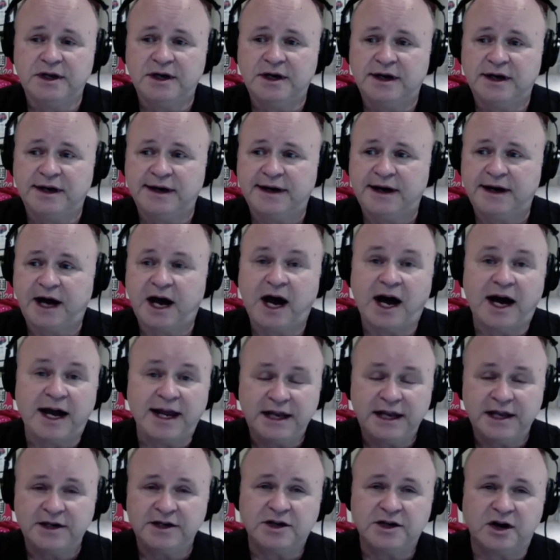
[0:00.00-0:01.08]

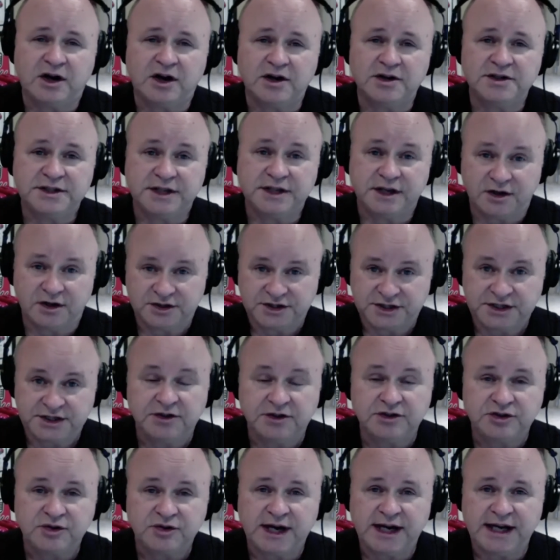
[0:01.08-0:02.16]
high-end cars that are still
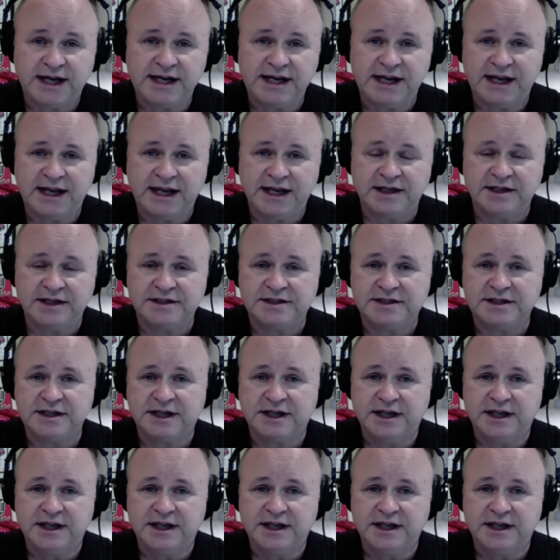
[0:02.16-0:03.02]
trading hands